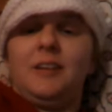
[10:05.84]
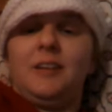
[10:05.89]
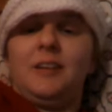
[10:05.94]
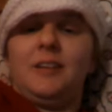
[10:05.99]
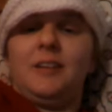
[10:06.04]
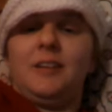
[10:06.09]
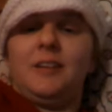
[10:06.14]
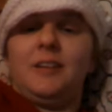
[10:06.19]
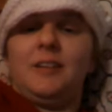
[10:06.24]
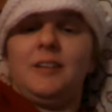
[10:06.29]

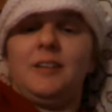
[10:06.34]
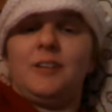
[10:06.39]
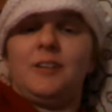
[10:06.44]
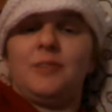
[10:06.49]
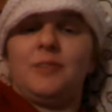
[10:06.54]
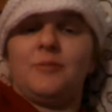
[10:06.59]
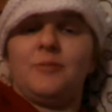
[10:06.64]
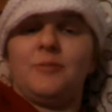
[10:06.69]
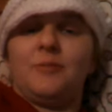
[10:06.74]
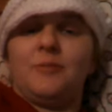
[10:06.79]
you
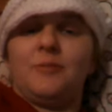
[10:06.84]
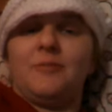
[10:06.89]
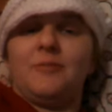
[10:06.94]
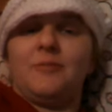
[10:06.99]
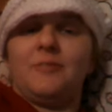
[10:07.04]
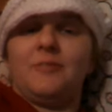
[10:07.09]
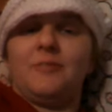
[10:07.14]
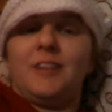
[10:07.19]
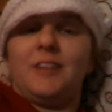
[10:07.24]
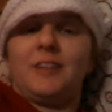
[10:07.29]
know,
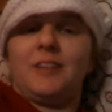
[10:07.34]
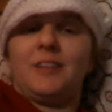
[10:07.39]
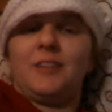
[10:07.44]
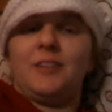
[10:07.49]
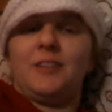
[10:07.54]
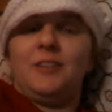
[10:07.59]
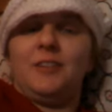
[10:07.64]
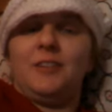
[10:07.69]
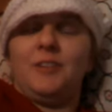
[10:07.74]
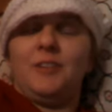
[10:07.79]
next
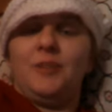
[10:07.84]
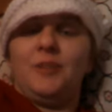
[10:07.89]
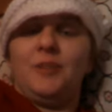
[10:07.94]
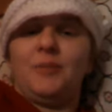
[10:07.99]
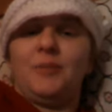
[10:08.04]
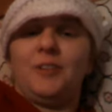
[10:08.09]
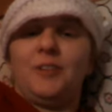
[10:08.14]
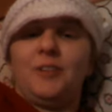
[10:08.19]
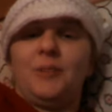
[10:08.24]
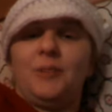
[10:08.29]
thing you know,
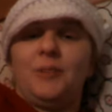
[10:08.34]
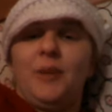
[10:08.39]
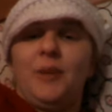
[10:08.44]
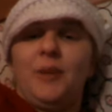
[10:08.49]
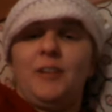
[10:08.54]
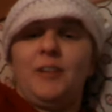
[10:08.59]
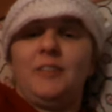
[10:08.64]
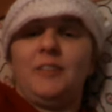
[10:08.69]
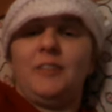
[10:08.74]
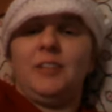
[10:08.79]
we're talking about
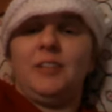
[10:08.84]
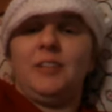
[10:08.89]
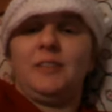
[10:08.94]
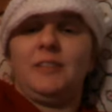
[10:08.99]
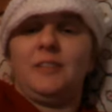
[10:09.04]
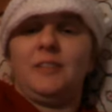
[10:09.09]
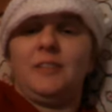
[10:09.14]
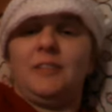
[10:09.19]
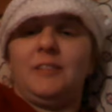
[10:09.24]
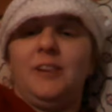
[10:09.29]
IVs
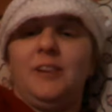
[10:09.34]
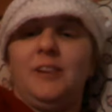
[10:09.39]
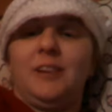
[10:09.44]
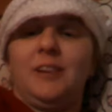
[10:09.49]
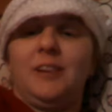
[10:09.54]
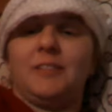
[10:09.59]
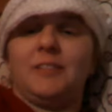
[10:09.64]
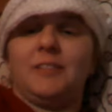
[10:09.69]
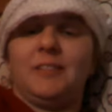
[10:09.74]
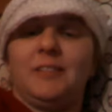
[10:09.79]
and
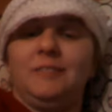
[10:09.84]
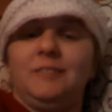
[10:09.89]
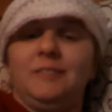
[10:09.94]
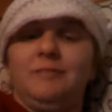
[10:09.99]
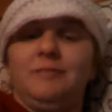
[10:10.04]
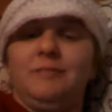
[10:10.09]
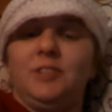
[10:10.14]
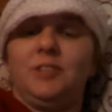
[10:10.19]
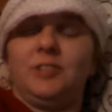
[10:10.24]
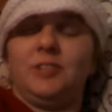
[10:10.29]
clots and
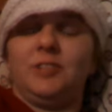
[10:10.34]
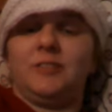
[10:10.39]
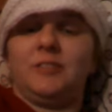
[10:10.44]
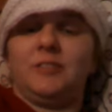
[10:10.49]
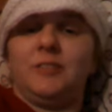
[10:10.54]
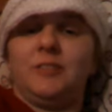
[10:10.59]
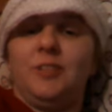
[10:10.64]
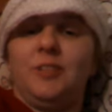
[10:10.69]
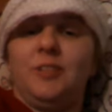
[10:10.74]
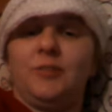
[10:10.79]
just
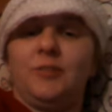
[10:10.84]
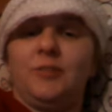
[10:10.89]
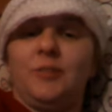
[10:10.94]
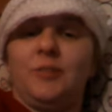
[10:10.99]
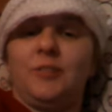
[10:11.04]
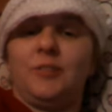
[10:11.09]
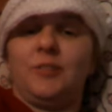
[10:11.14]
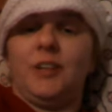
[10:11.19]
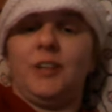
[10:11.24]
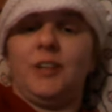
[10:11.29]
all
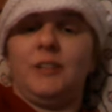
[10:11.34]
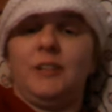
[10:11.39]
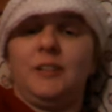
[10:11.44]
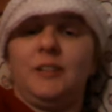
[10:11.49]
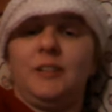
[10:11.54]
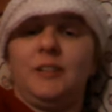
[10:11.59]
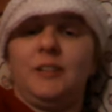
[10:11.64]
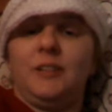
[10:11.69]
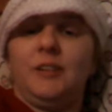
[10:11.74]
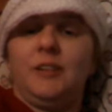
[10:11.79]
sorts of crazy
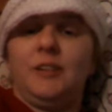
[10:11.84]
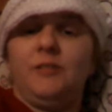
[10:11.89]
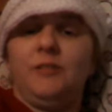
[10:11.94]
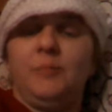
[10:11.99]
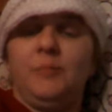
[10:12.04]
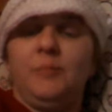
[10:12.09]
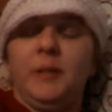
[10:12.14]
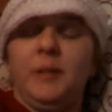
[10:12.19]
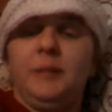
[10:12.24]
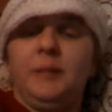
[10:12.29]
stuff.
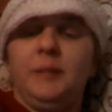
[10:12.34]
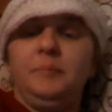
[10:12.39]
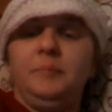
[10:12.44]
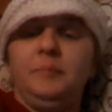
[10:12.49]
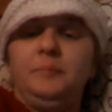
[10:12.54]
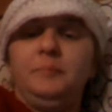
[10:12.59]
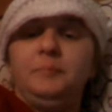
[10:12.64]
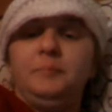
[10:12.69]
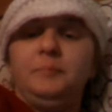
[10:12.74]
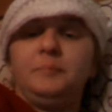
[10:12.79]
But
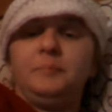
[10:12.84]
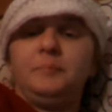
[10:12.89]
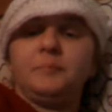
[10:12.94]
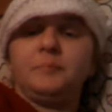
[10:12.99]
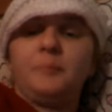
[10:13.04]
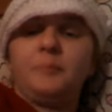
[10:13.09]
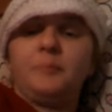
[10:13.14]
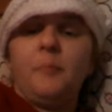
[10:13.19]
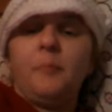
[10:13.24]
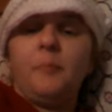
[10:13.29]

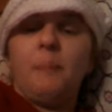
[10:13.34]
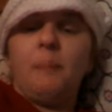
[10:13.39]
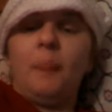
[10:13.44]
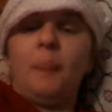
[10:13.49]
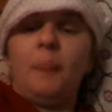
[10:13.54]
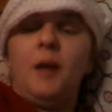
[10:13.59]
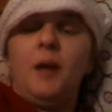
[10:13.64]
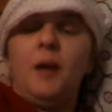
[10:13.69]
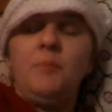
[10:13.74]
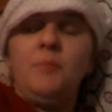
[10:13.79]

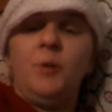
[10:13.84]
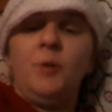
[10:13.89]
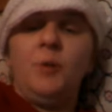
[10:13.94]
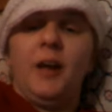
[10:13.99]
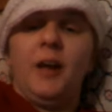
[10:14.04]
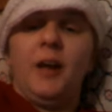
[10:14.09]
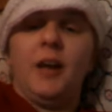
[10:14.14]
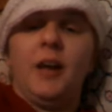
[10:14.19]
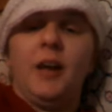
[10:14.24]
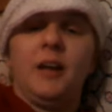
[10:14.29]
I'm
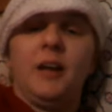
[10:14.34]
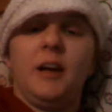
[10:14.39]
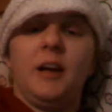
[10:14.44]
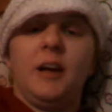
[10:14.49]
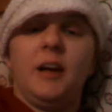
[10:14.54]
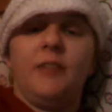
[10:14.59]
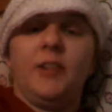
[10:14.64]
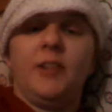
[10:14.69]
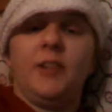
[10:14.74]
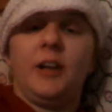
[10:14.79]
okay.
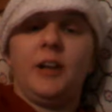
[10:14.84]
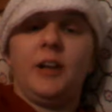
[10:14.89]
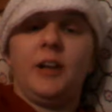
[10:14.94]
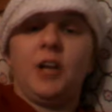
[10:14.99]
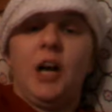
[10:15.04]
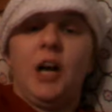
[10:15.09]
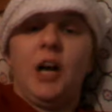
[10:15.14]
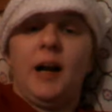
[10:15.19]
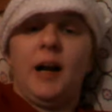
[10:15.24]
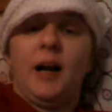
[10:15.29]
I feel like
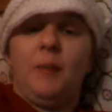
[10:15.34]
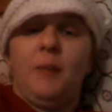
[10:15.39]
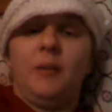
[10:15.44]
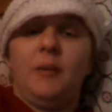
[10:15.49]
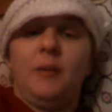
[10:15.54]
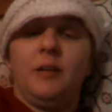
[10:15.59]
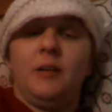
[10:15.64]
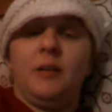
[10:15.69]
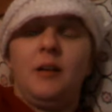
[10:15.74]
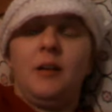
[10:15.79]
crap.
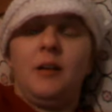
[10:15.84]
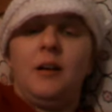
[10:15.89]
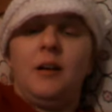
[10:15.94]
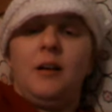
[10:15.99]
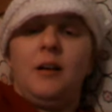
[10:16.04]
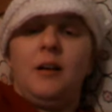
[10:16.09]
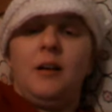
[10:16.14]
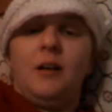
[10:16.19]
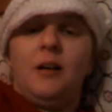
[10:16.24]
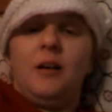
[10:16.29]

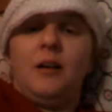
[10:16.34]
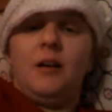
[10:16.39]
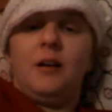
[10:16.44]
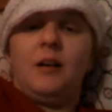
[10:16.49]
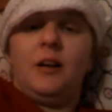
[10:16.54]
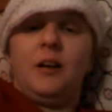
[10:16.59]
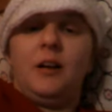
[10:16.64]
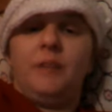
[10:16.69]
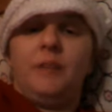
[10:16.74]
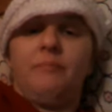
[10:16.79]

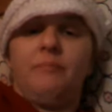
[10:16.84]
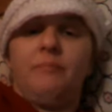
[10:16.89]
Um,